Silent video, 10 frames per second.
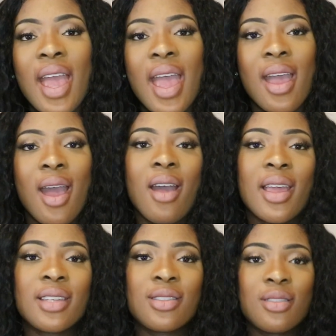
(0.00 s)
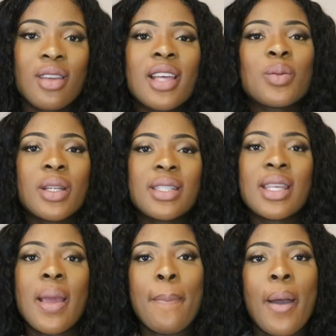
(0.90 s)
yeah, I guess you guys want to
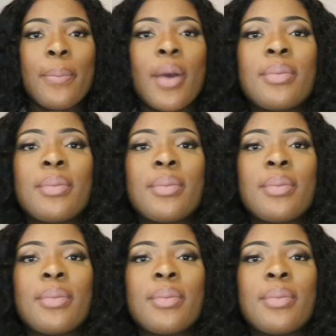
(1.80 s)
see a bump